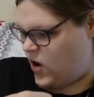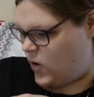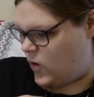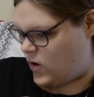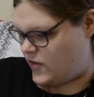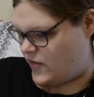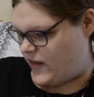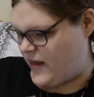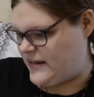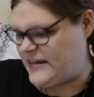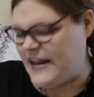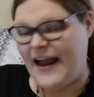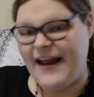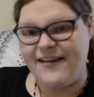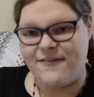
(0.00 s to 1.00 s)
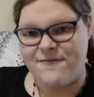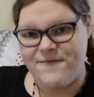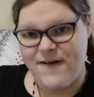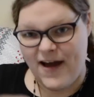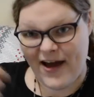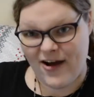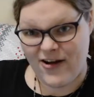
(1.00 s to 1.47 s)
Or the light the
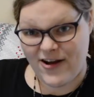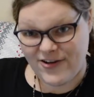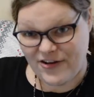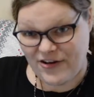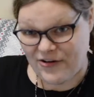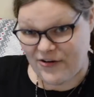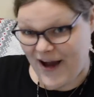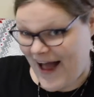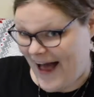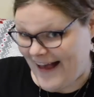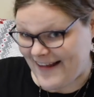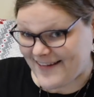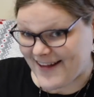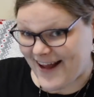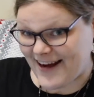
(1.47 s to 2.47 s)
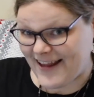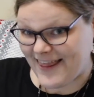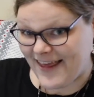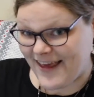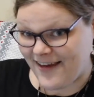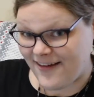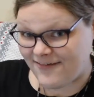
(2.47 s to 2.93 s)
fire under your ass kind of
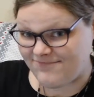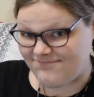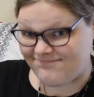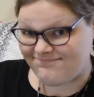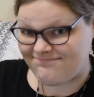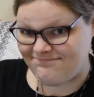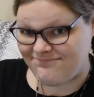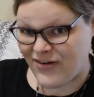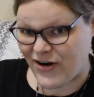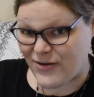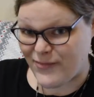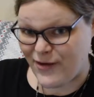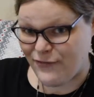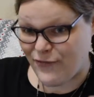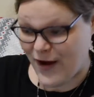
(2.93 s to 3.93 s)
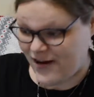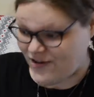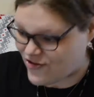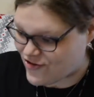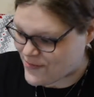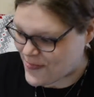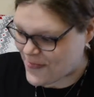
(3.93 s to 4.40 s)
thing. Pardon my
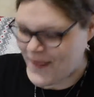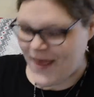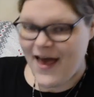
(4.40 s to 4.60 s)
French.